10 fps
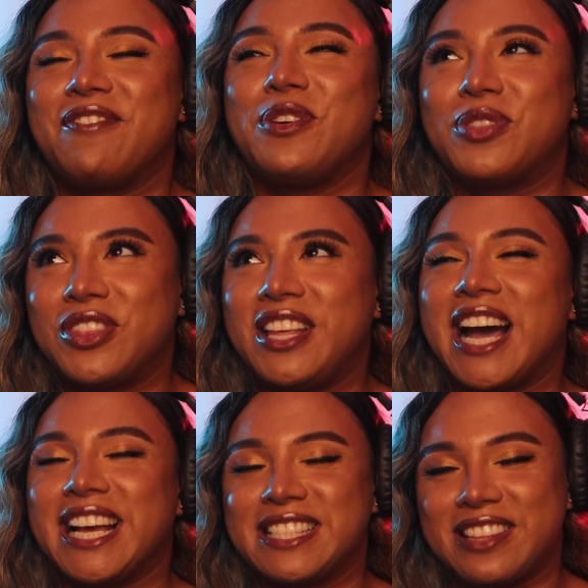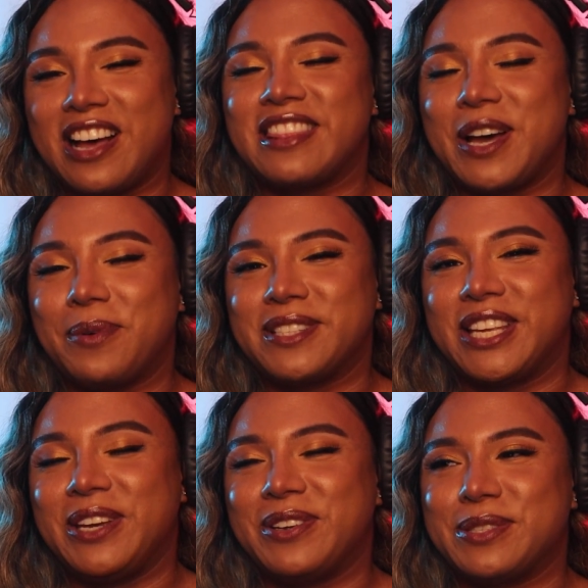if you guys thought that was
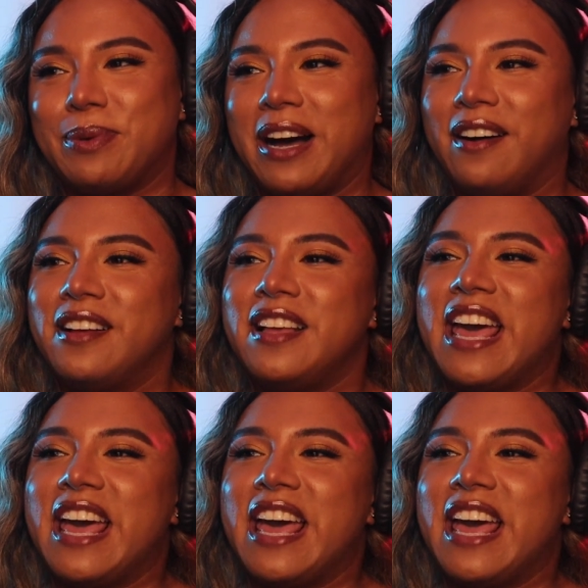cute as well.